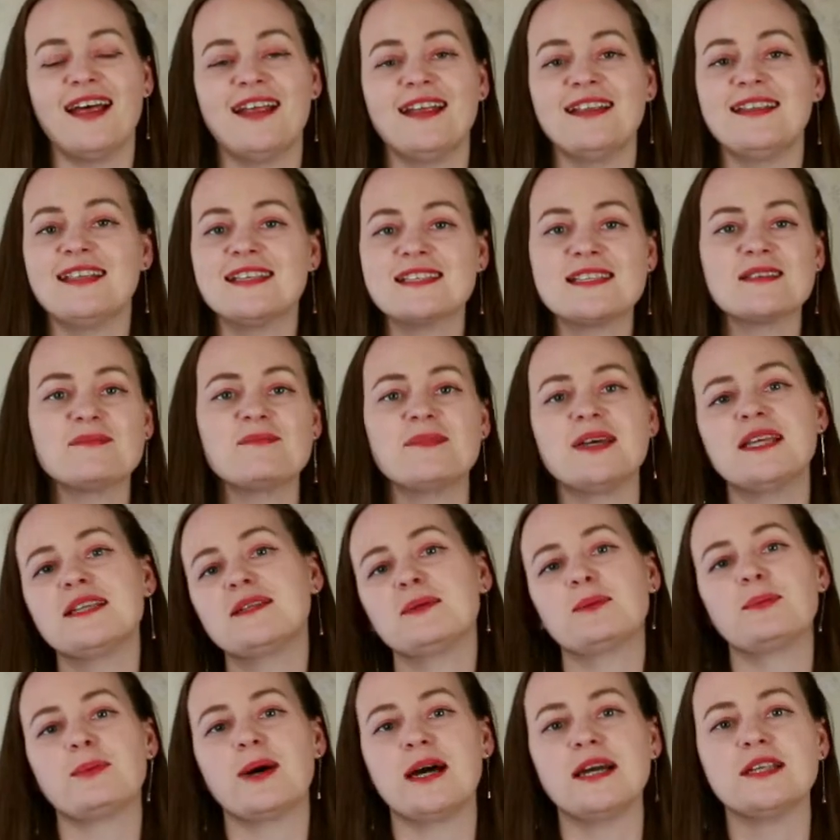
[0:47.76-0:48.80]
It doesn't
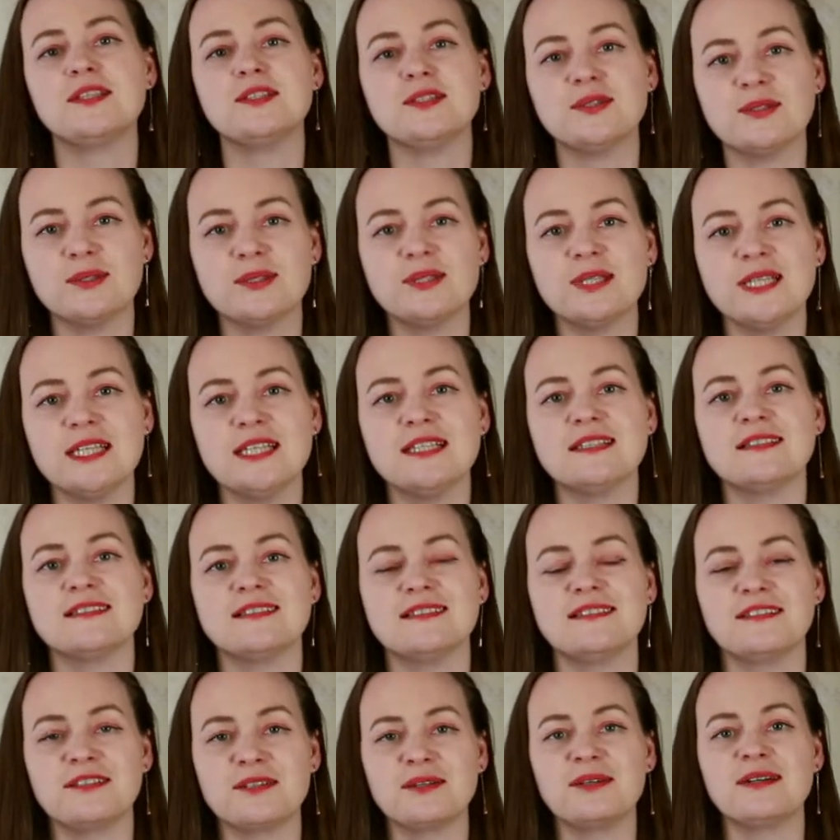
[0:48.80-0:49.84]
matter why do you need
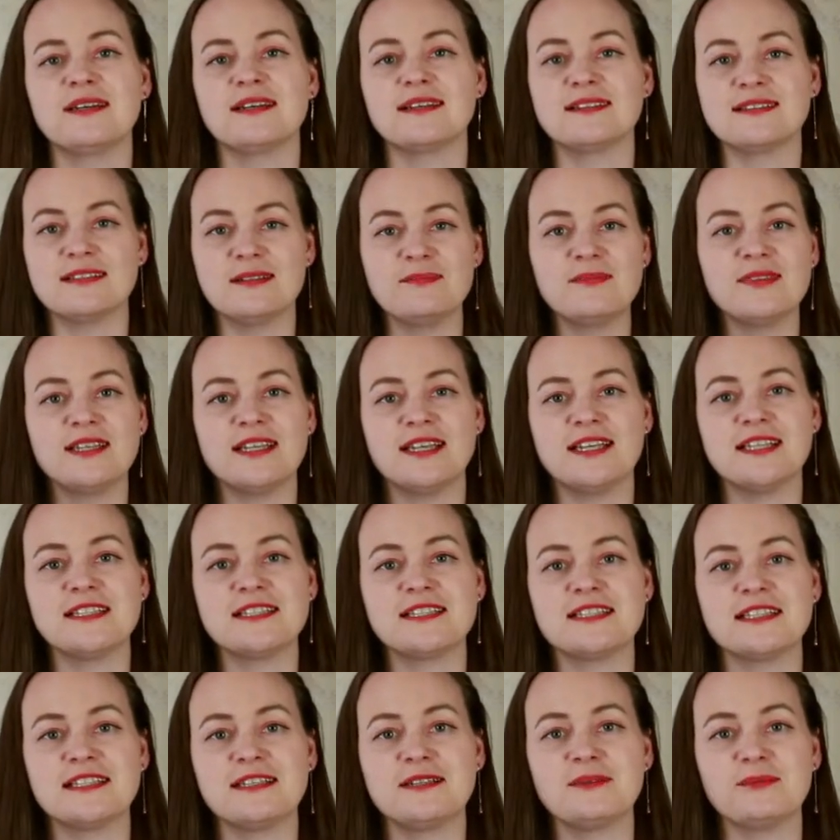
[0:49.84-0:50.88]
your
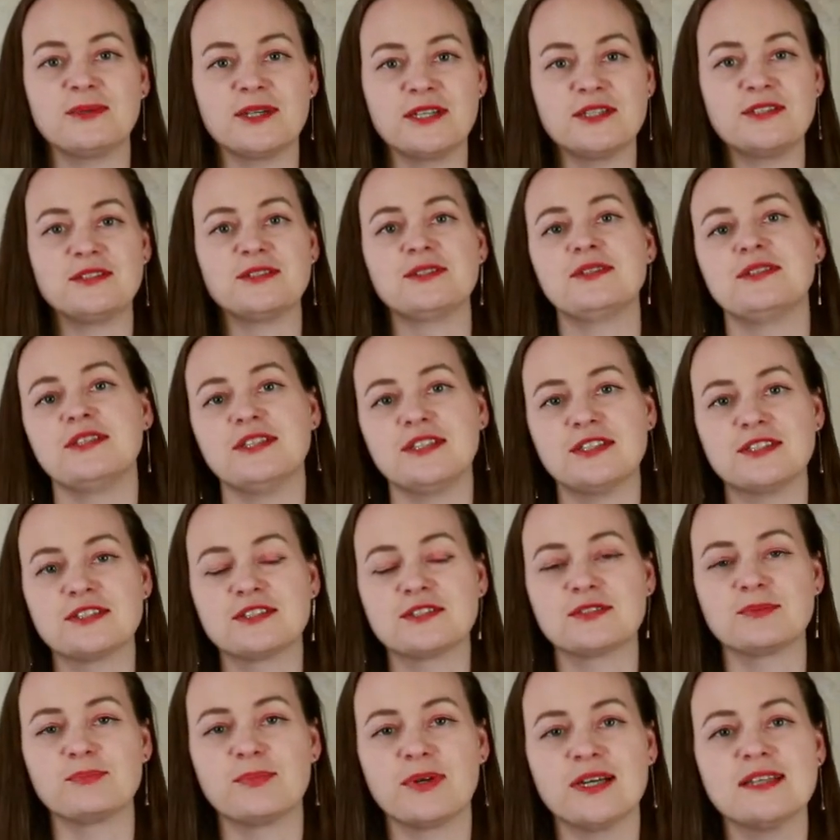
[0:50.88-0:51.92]
examination, why do you need
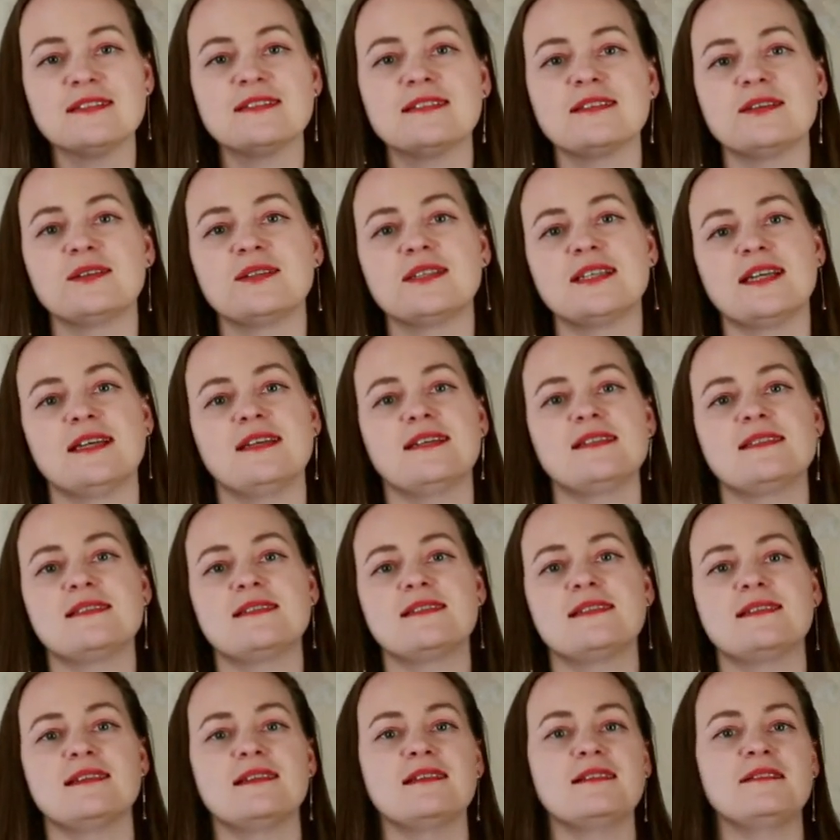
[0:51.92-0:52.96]
to pass your
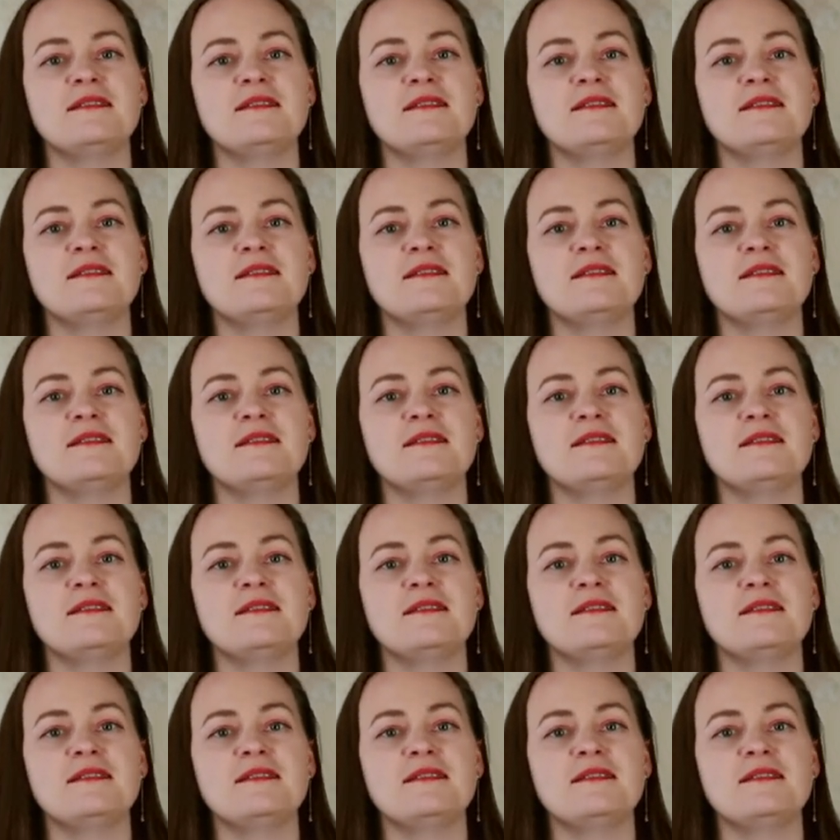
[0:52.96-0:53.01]
test.